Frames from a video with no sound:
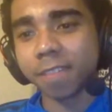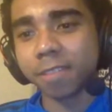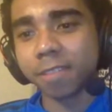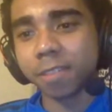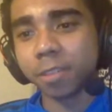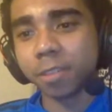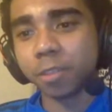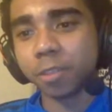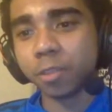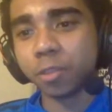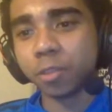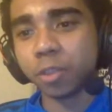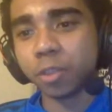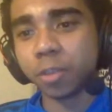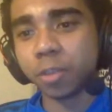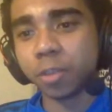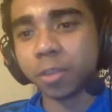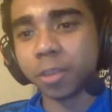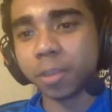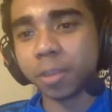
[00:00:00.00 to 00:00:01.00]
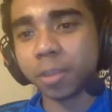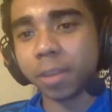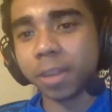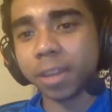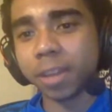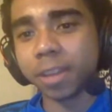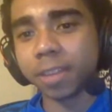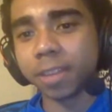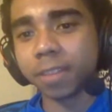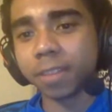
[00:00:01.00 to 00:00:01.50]
2 Germans I played
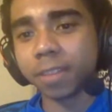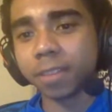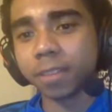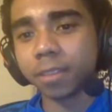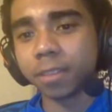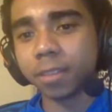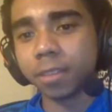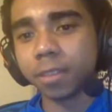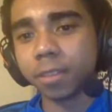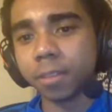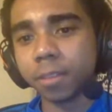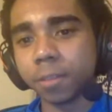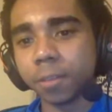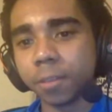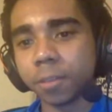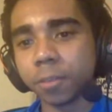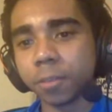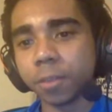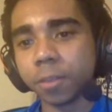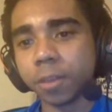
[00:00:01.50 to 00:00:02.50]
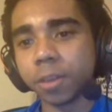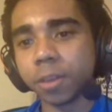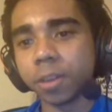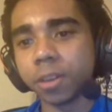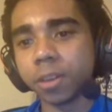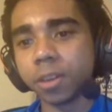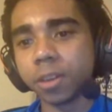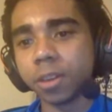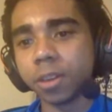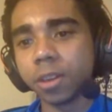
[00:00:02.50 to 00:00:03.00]
against, the first one
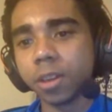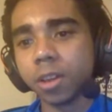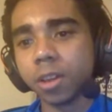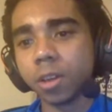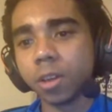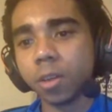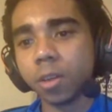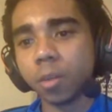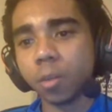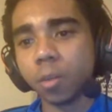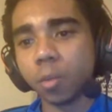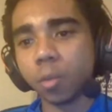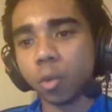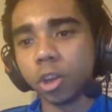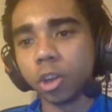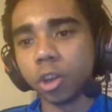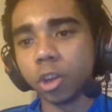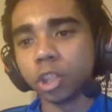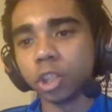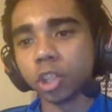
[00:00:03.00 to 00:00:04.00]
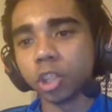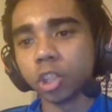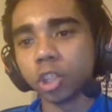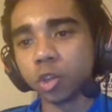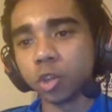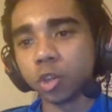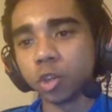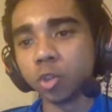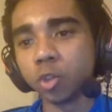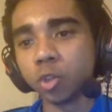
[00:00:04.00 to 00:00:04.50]
was a
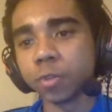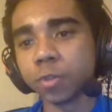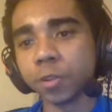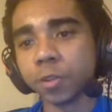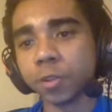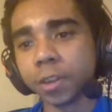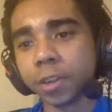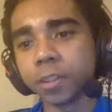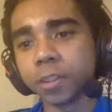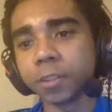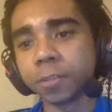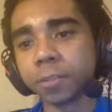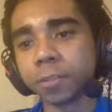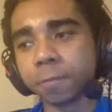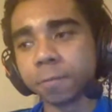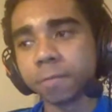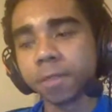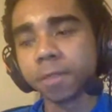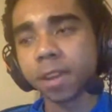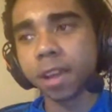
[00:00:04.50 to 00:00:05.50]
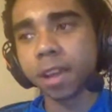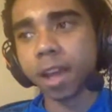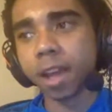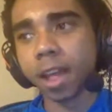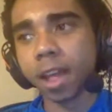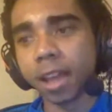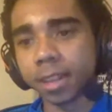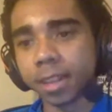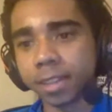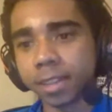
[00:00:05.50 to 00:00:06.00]
super aggressive
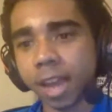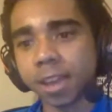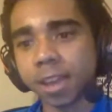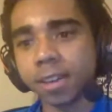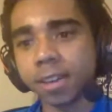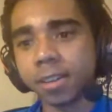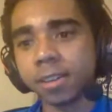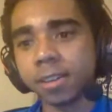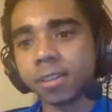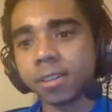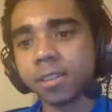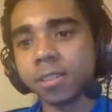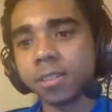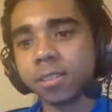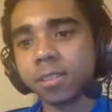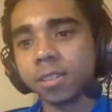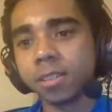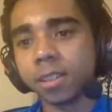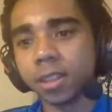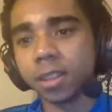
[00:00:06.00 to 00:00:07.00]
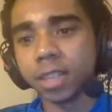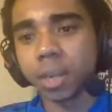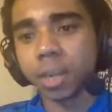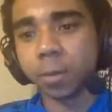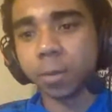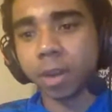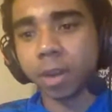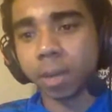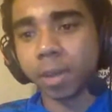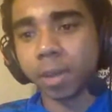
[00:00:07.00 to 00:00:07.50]
like attacker. And the
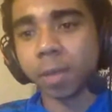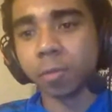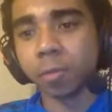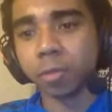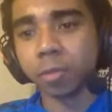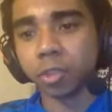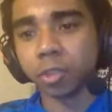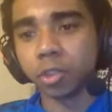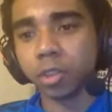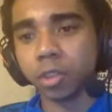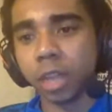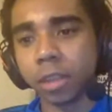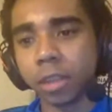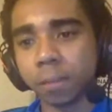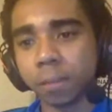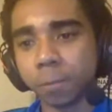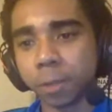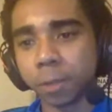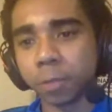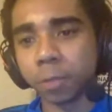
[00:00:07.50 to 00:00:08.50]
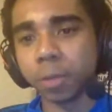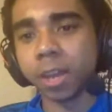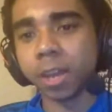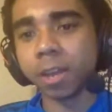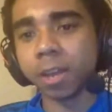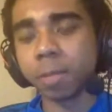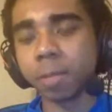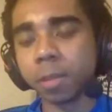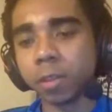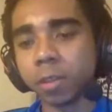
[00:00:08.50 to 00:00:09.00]
second one I played was like the French
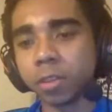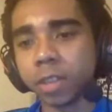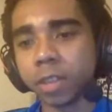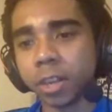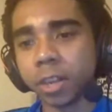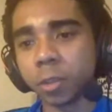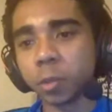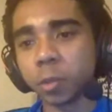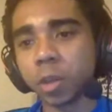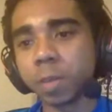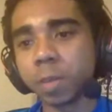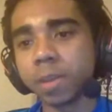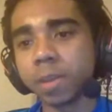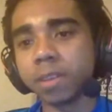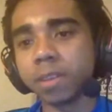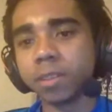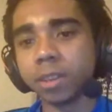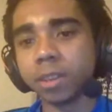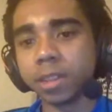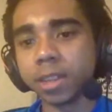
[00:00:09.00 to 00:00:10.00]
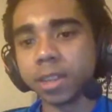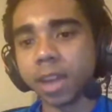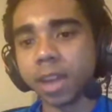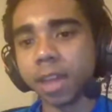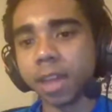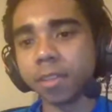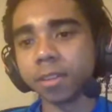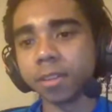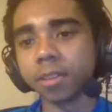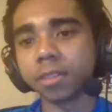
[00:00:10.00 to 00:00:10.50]
player, but not to that extreme. He still had the
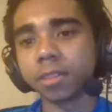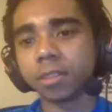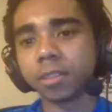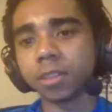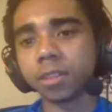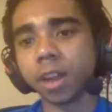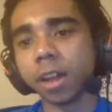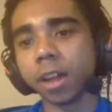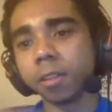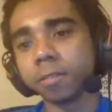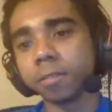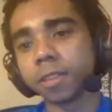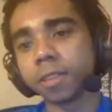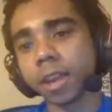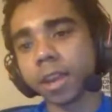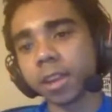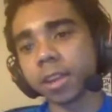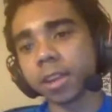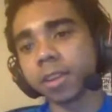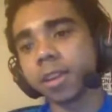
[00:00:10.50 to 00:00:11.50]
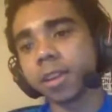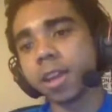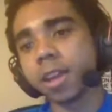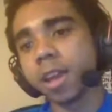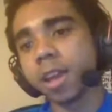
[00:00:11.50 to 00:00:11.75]
other style of attacking.